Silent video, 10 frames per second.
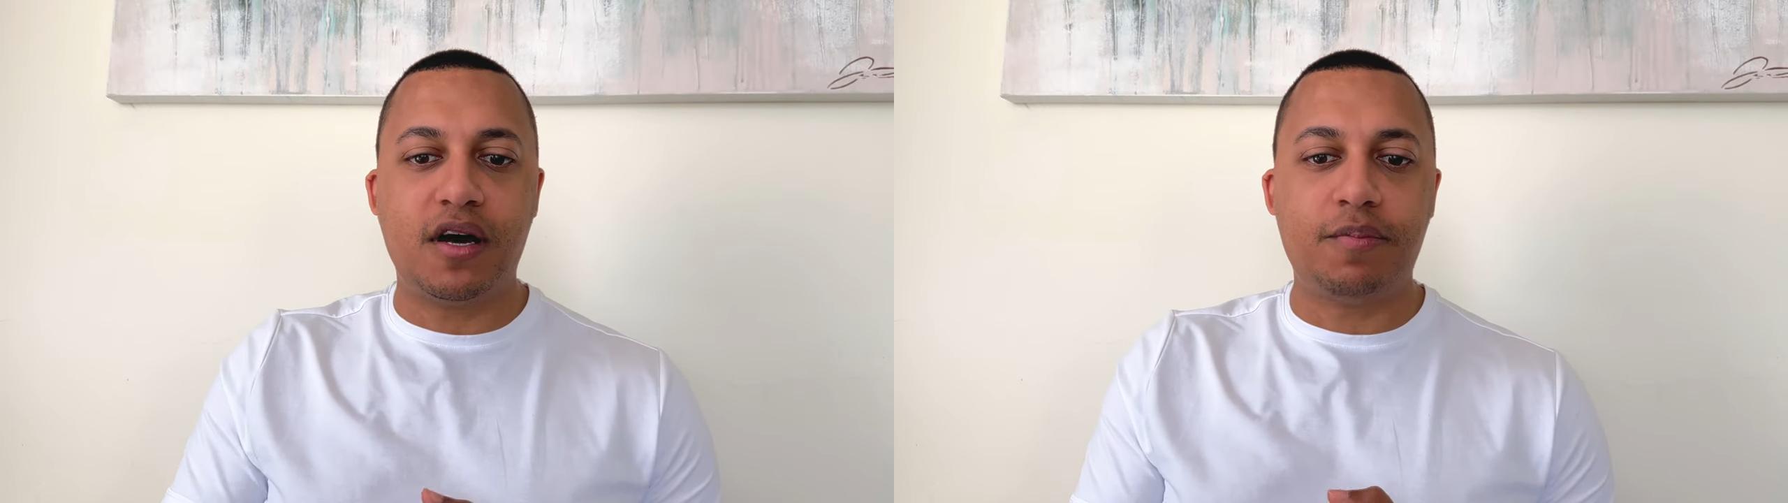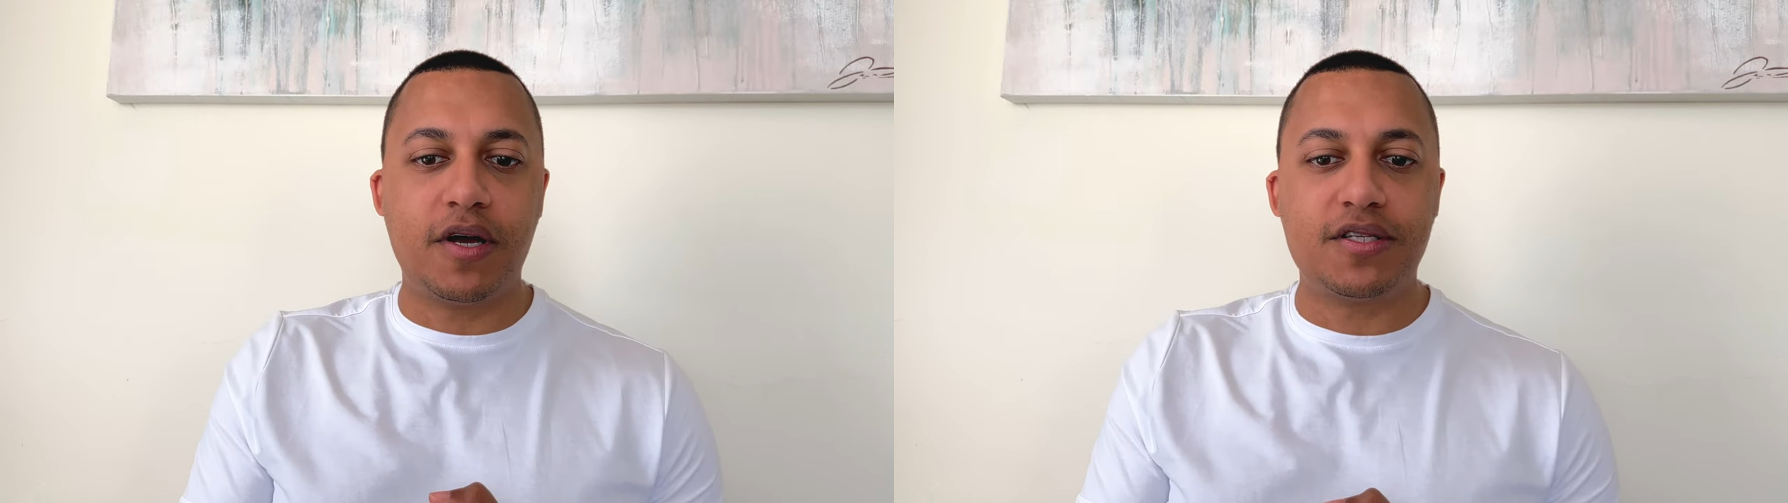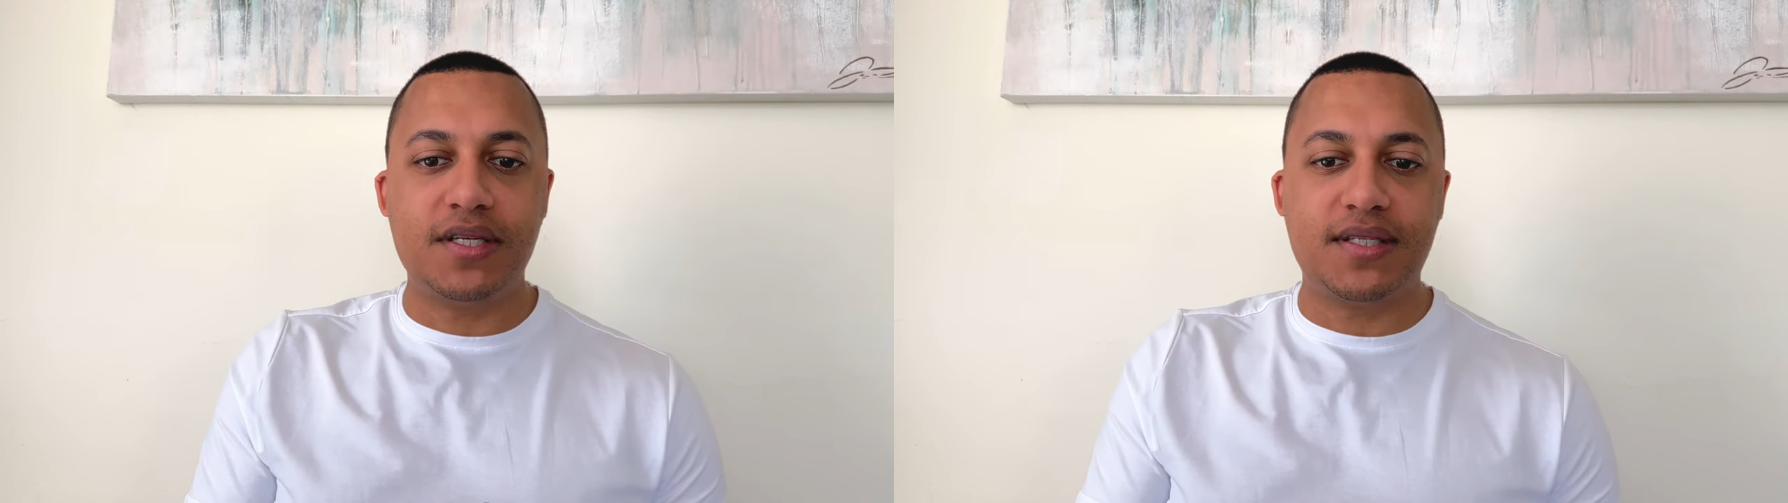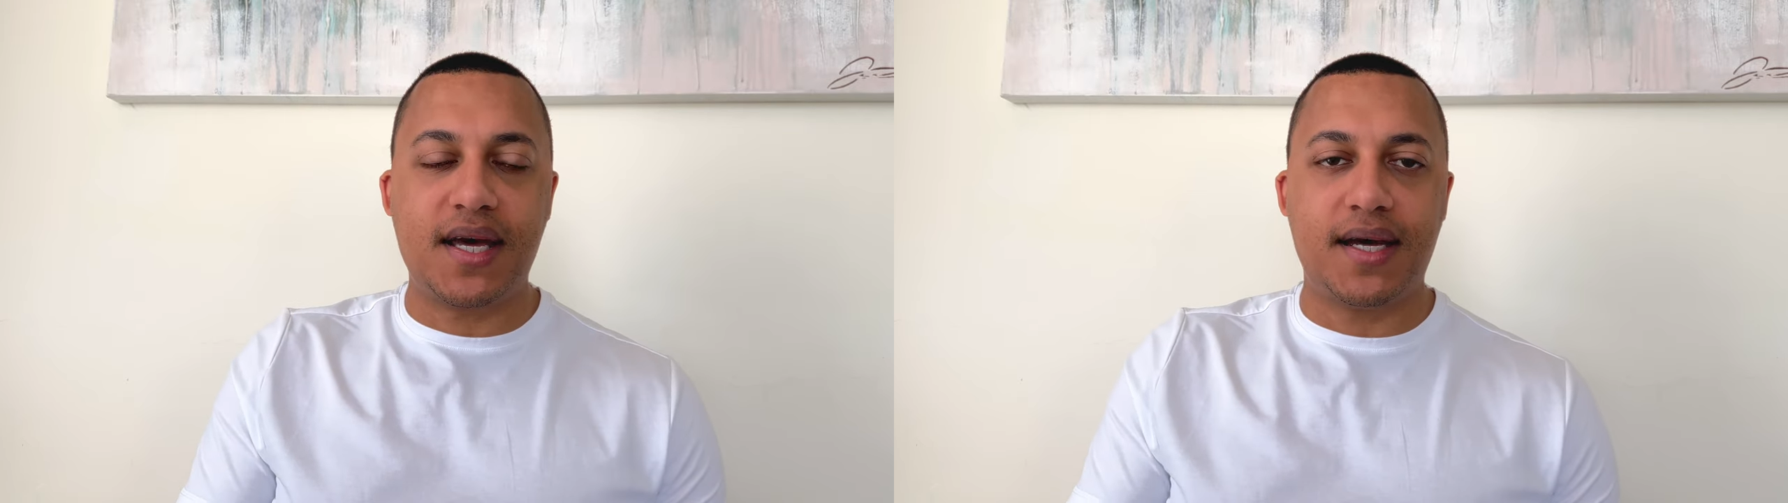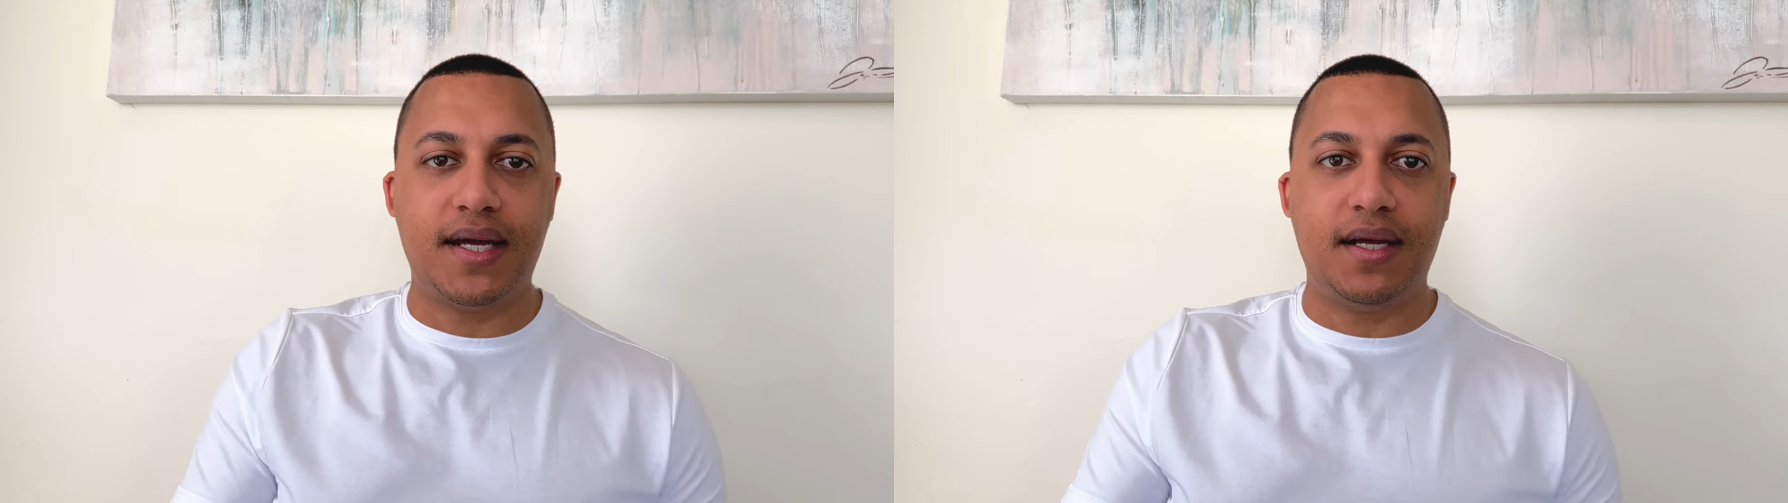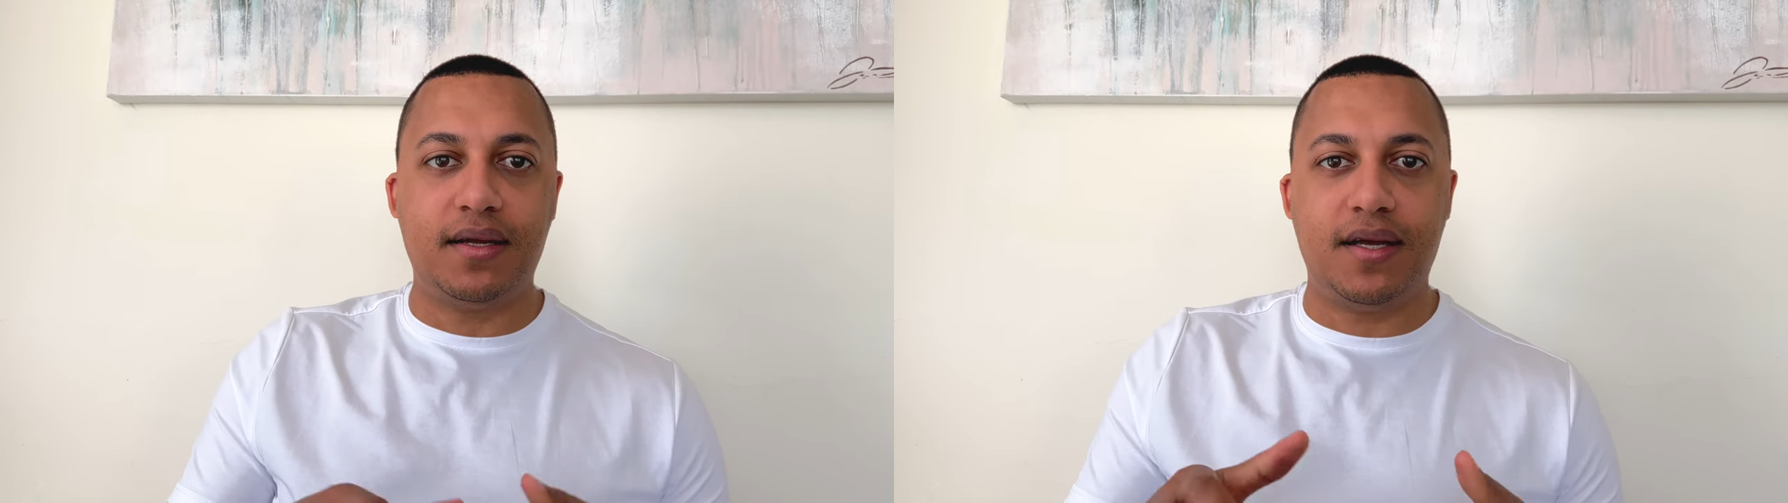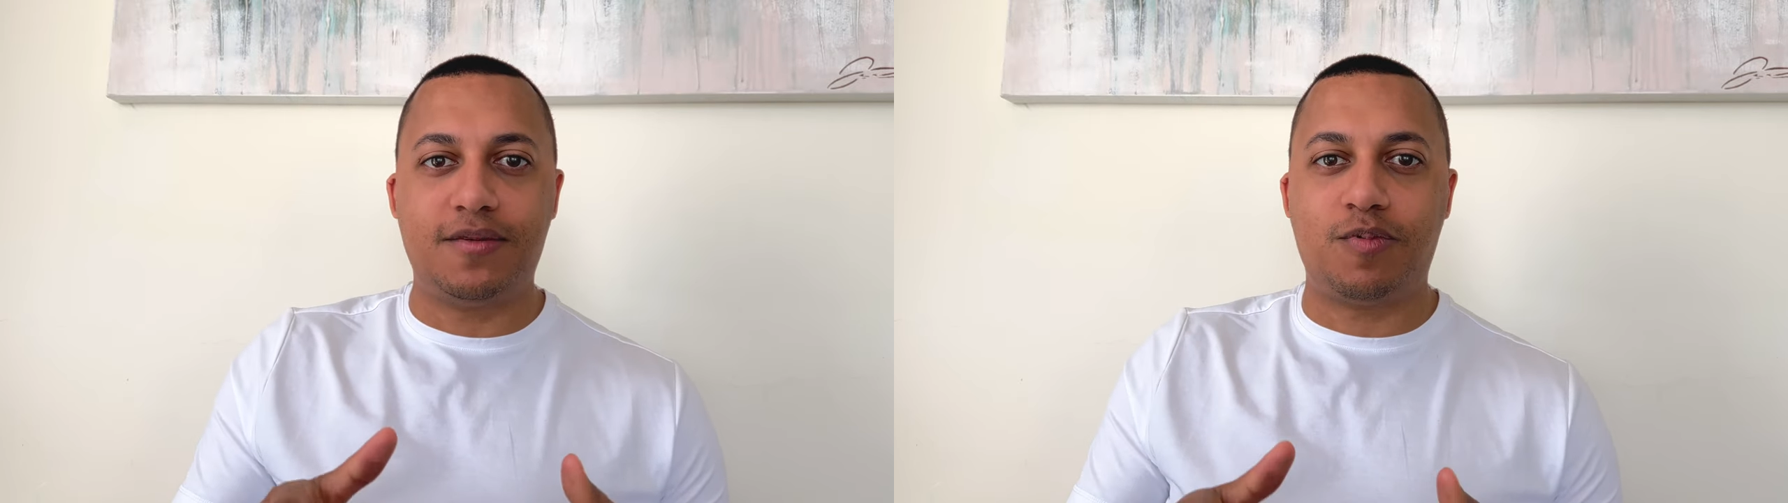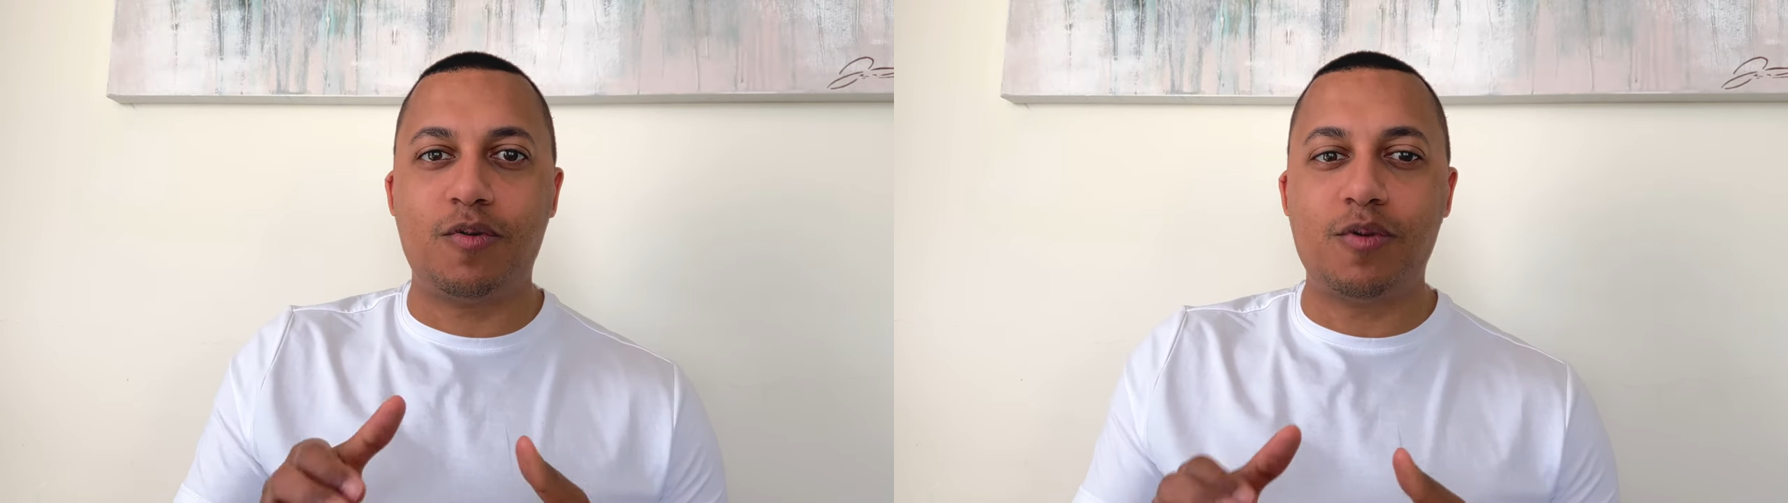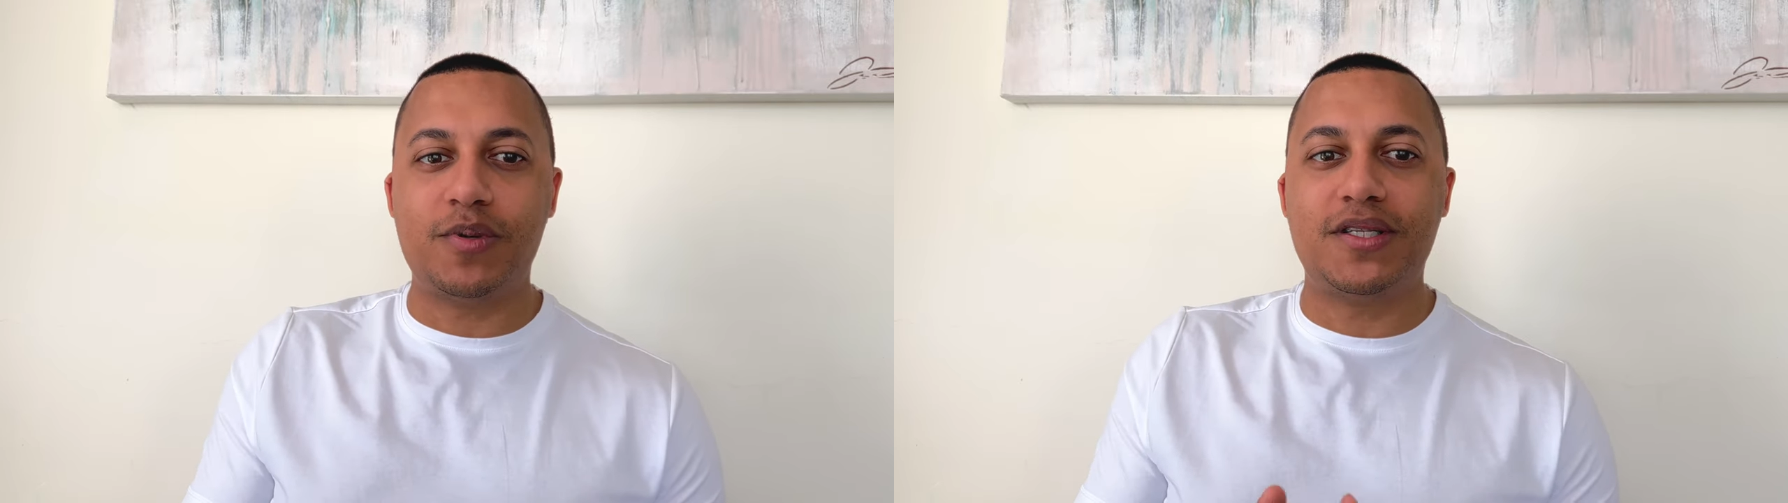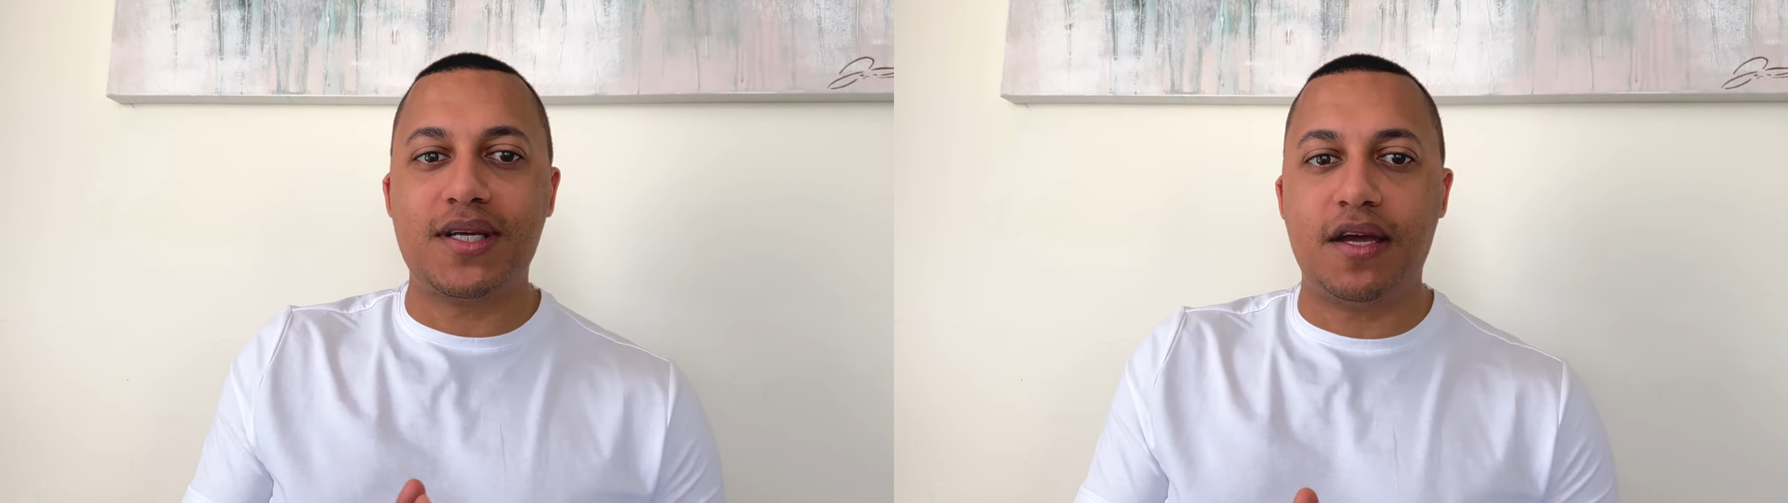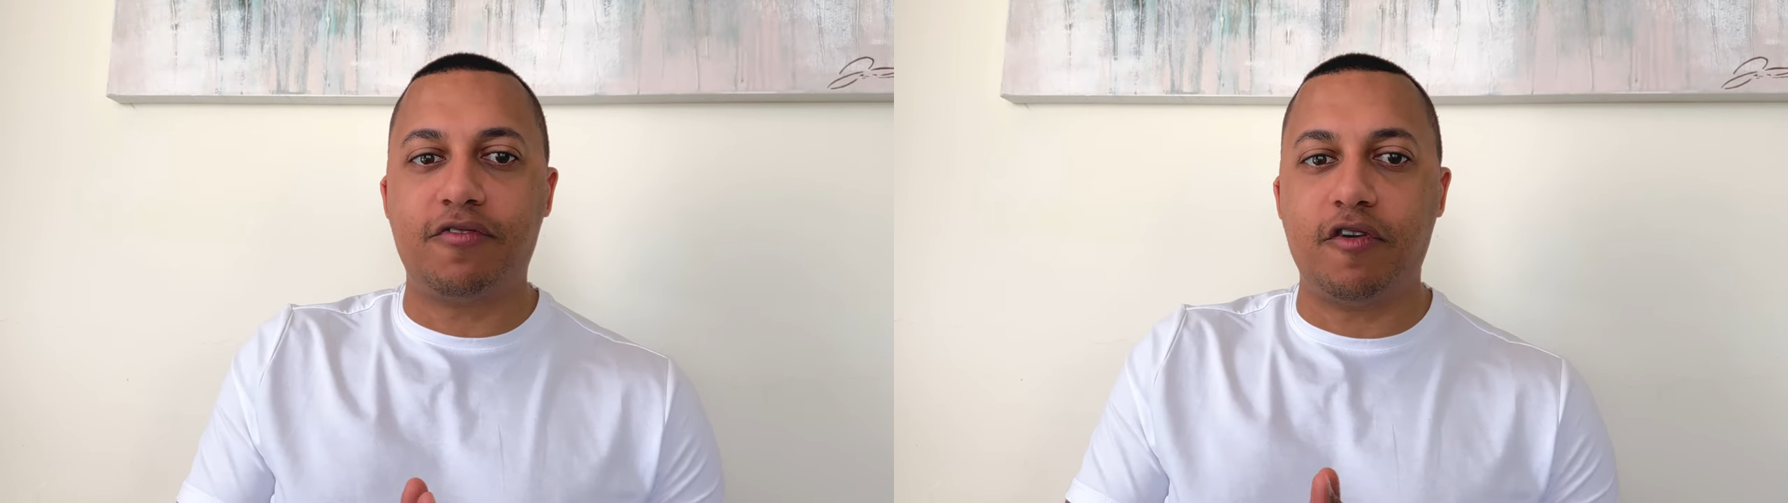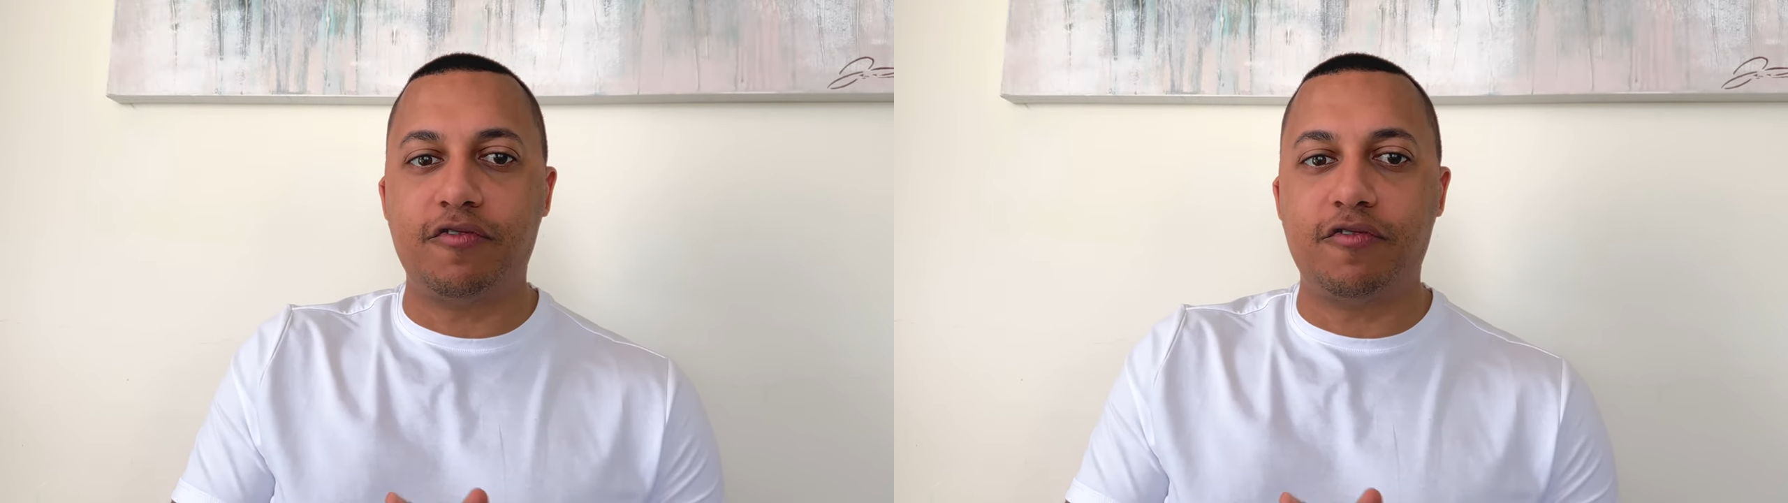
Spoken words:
I personally say it's probably safer